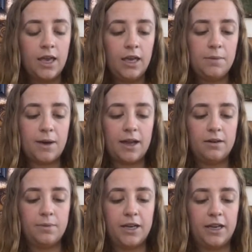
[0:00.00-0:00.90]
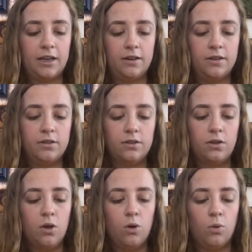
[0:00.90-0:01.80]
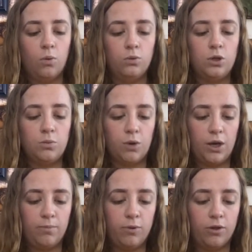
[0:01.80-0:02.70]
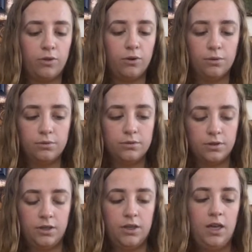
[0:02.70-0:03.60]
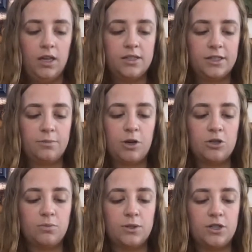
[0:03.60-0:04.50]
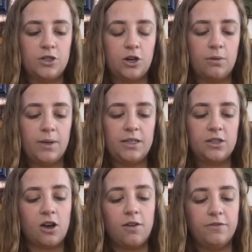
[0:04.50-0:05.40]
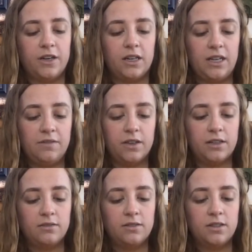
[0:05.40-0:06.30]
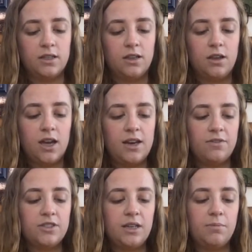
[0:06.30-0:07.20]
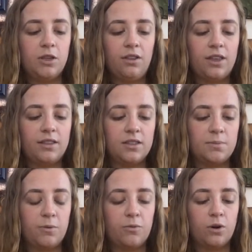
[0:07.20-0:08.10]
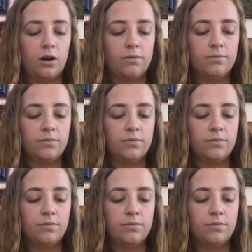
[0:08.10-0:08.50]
He patted my hand. Only way, brother. His expression was determined, confident even. I'd never seen him look like this before.